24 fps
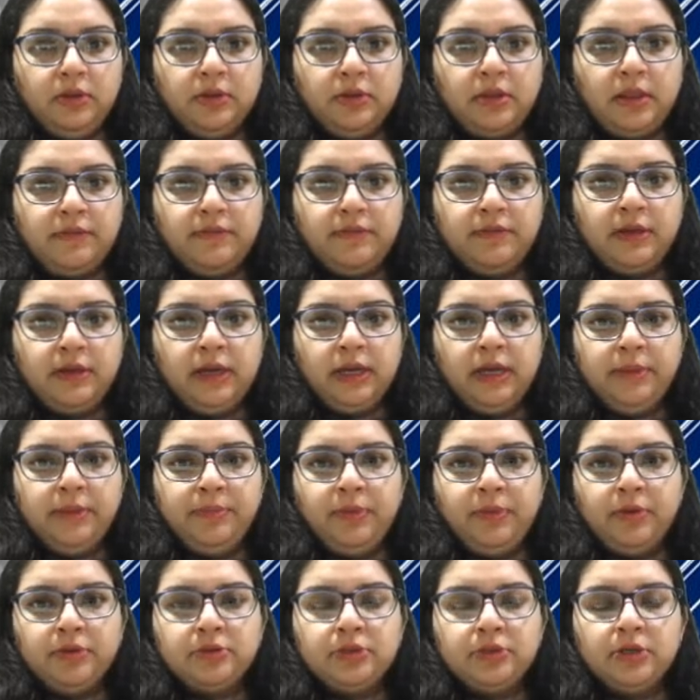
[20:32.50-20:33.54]
definitely
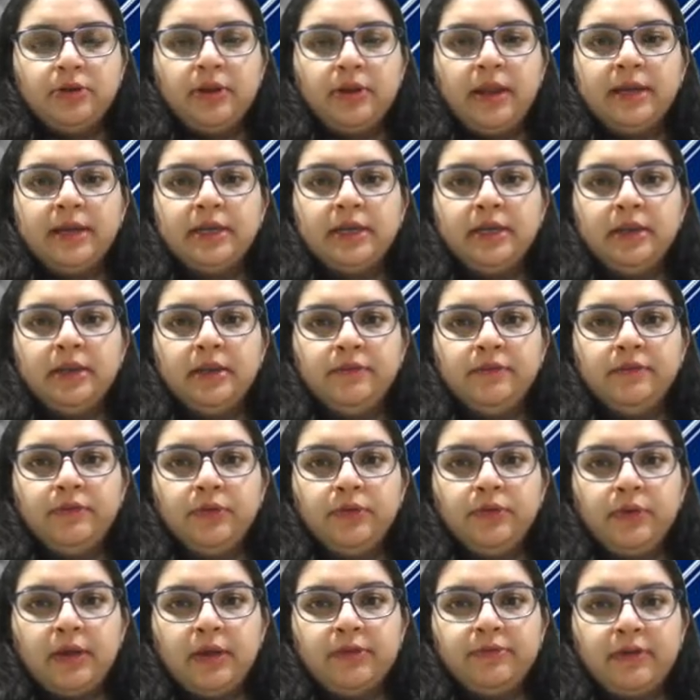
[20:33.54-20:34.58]
posterior anterior
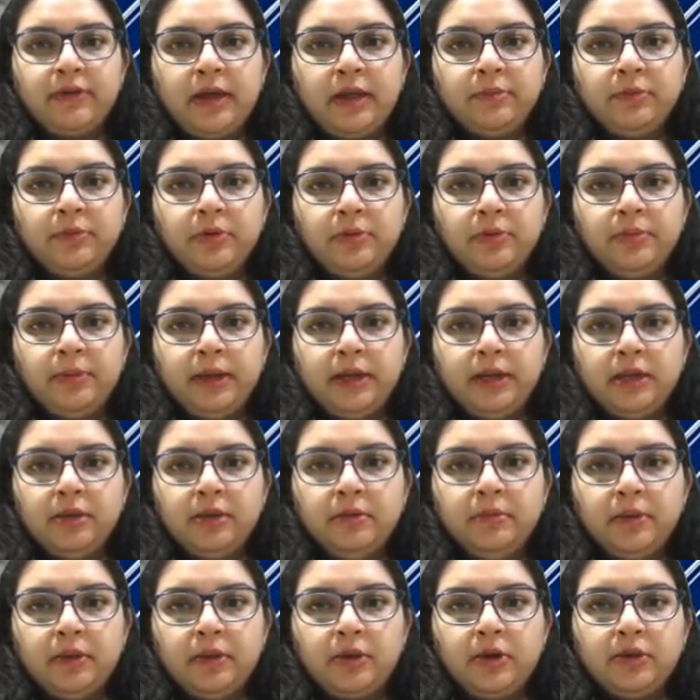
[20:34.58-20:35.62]
view are far more better,
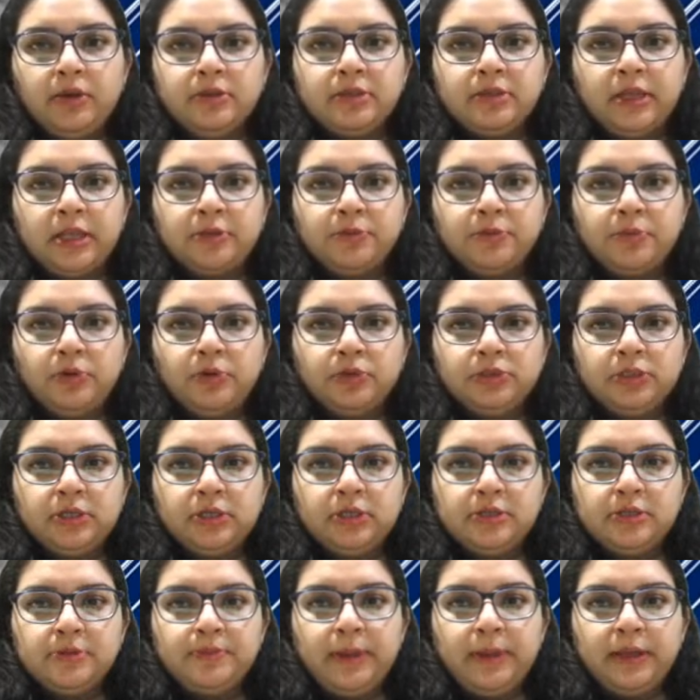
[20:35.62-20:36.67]
because the
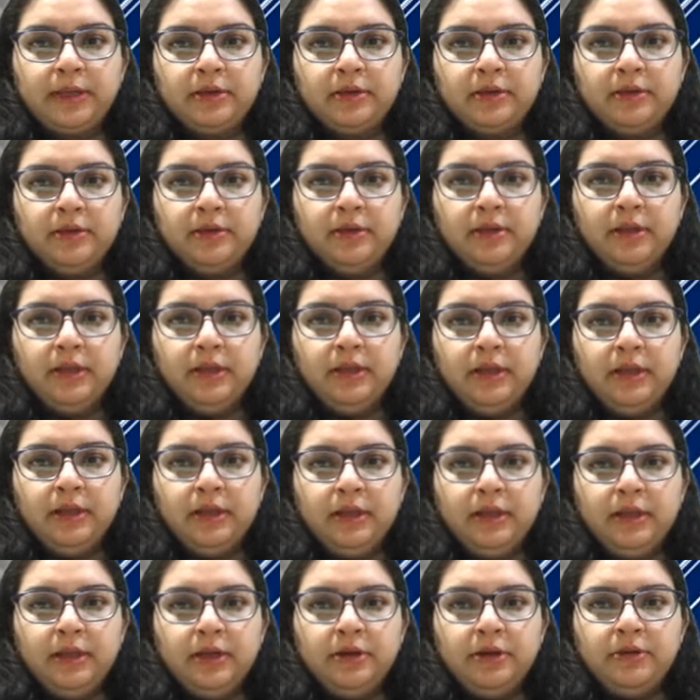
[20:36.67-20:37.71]
exposure is better,
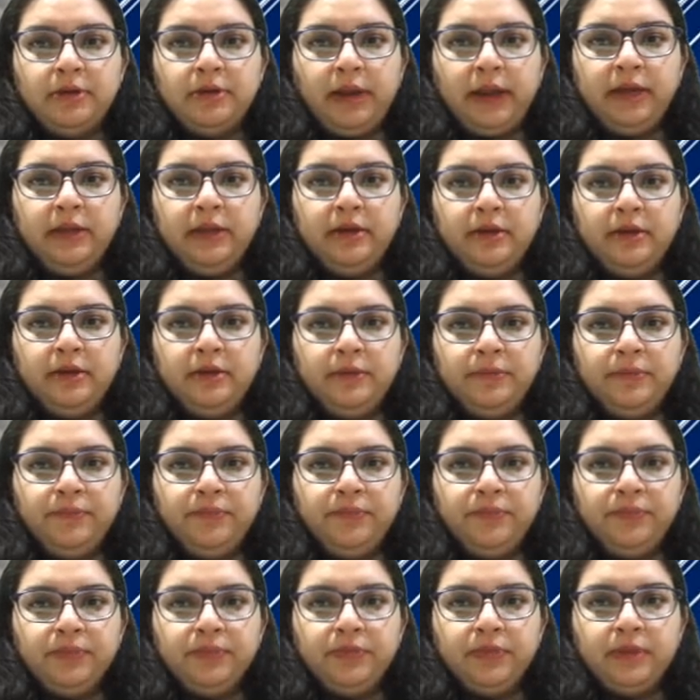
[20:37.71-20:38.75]
right?
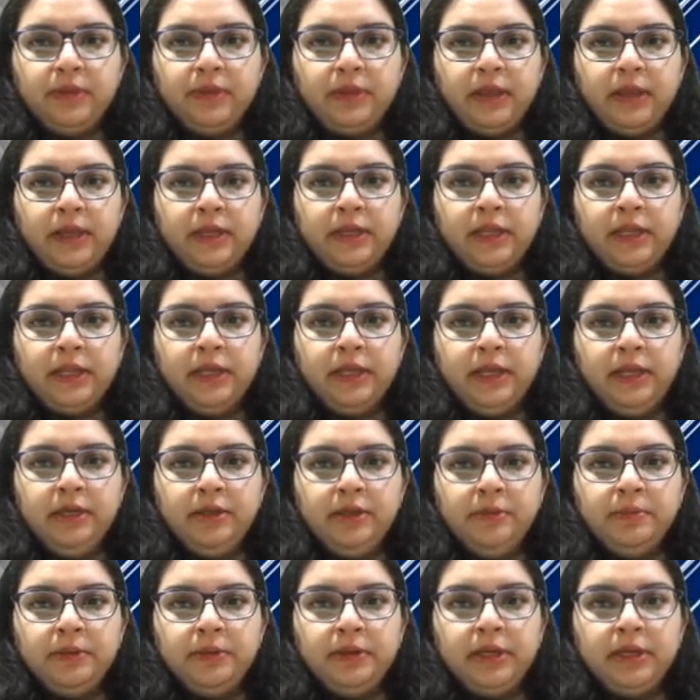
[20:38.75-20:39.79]
And our
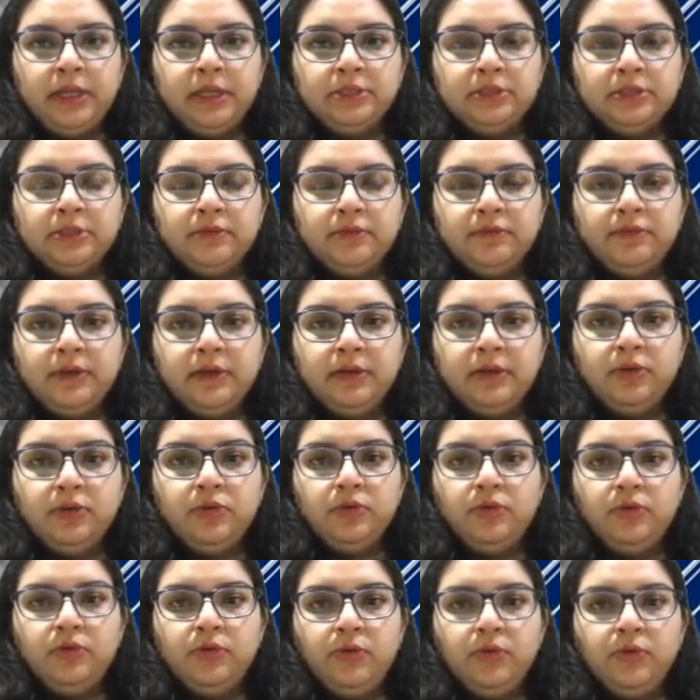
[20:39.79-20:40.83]
interpretation, we
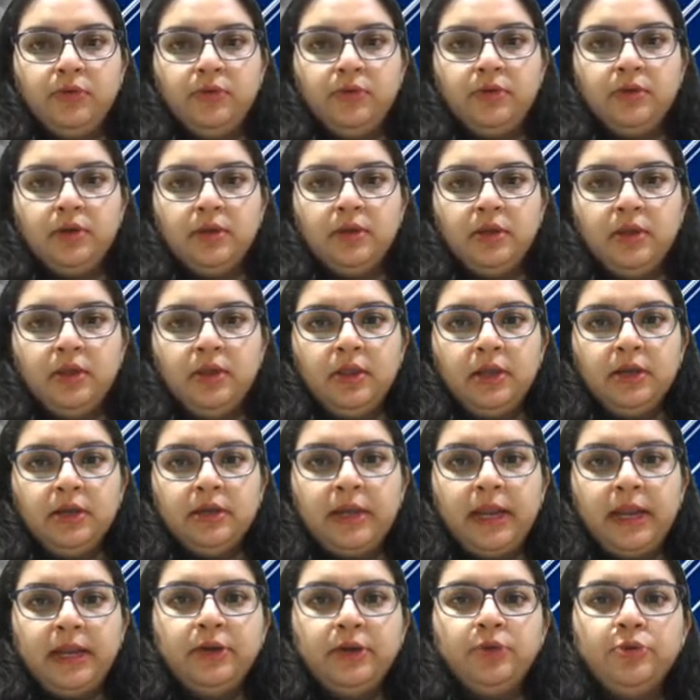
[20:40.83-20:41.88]
don't
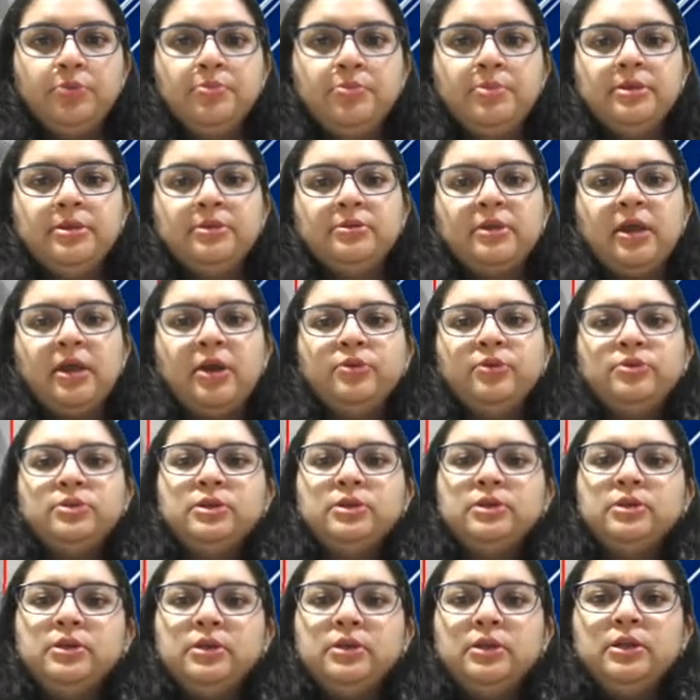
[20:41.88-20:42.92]
tend to miss out
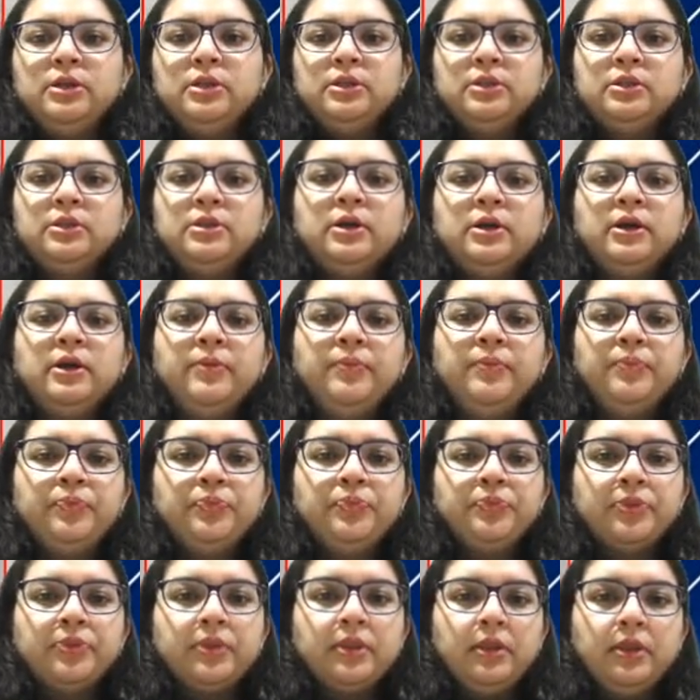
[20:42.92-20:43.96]
the
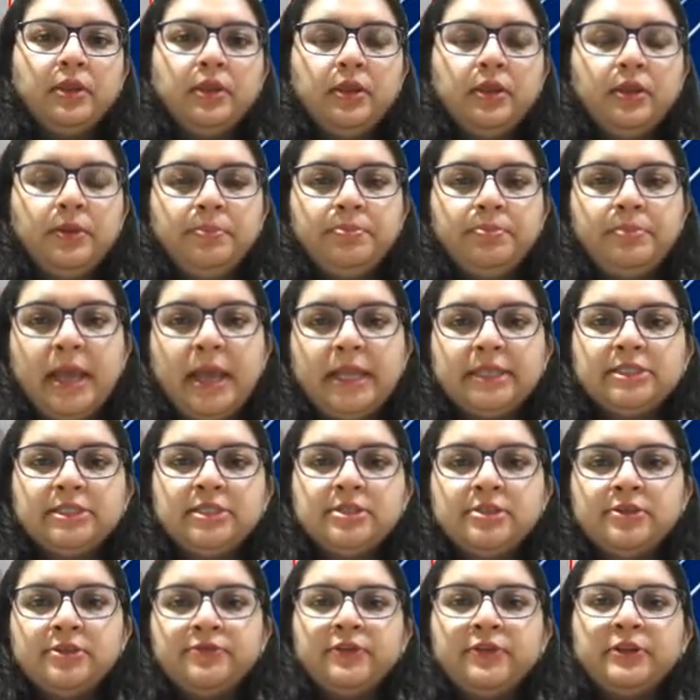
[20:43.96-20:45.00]

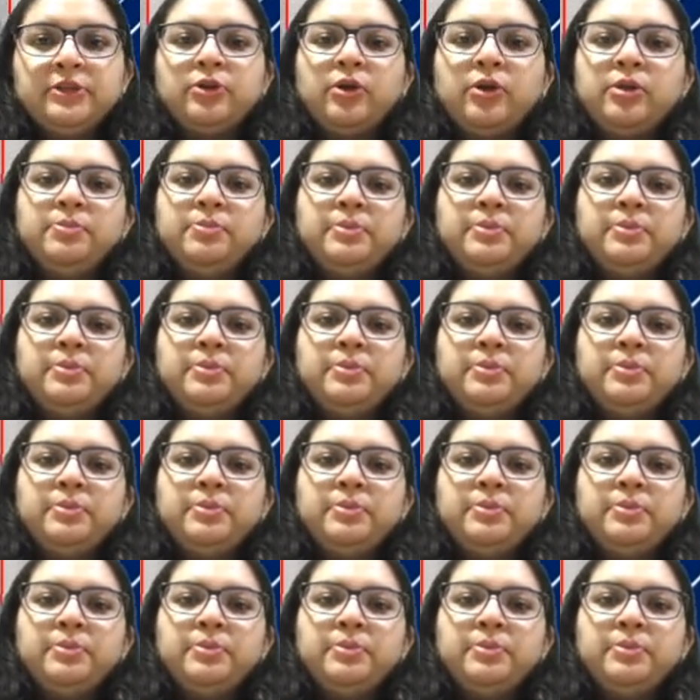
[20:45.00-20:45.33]
patches, if at all